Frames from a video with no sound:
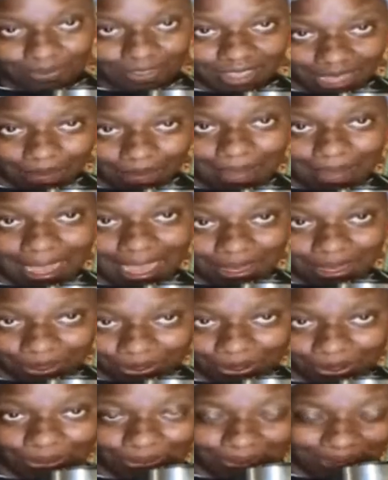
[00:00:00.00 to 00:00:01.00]
I might
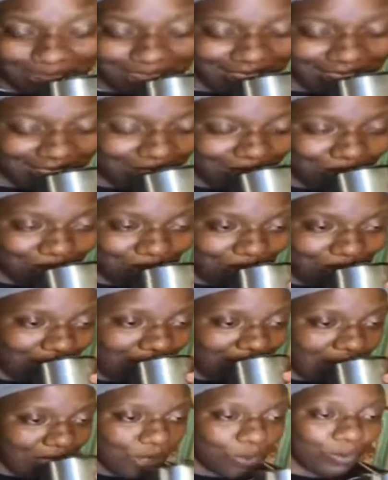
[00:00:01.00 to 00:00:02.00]
agree
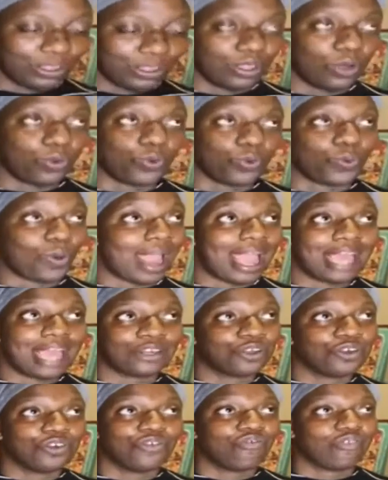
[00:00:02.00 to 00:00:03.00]
with the
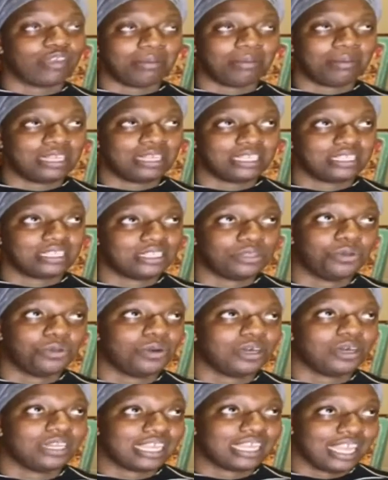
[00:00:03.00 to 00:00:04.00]
radical feminists who
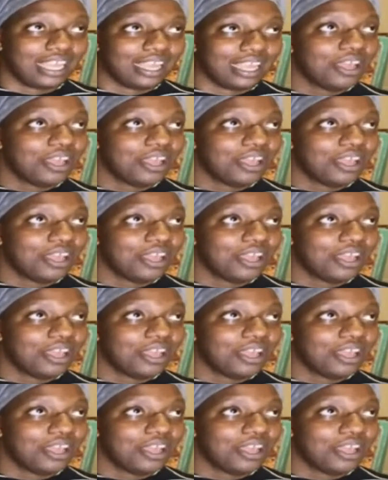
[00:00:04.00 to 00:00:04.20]
want to,